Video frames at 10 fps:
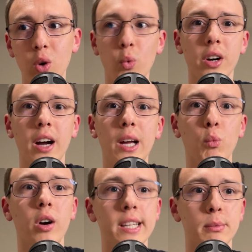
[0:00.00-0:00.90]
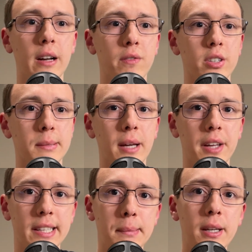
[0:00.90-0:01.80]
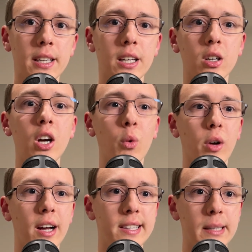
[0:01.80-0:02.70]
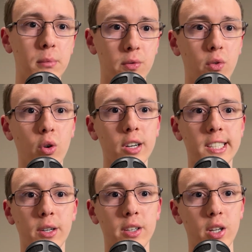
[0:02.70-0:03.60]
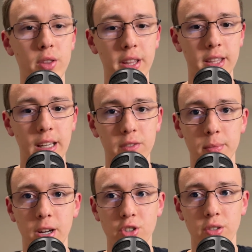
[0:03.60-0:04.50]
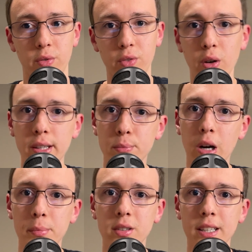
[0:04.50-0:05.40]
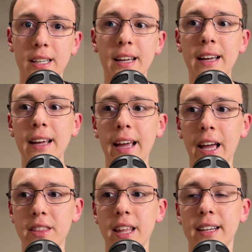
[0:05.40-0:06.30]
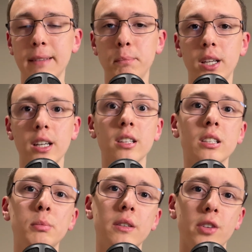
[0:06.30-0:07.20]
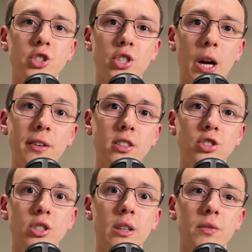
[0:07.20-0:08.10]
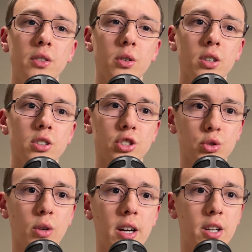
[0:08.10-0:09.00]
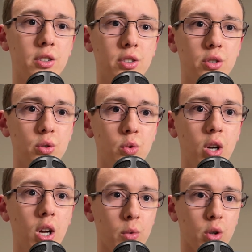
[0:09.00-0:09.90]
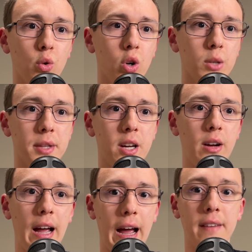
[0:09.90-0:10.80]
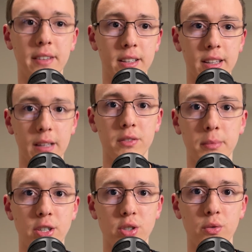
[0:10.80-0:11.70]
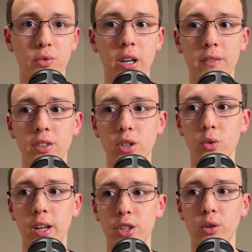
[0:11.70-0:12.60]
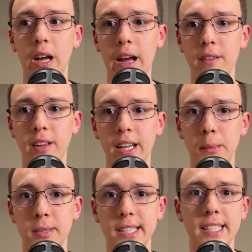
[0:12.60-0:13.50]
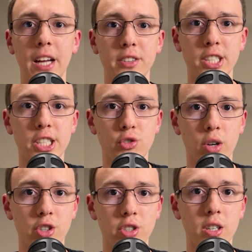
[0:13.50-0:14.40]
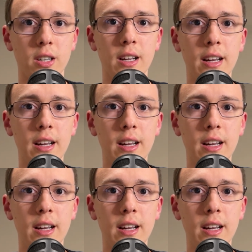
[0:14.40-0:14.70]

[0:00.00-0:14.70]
where I was when I first began speaking, what I said before, so I know that the information flows properly. And that can be a little bit of a challenge if you're trying to record without having the information in front of you and you don't have a set structure.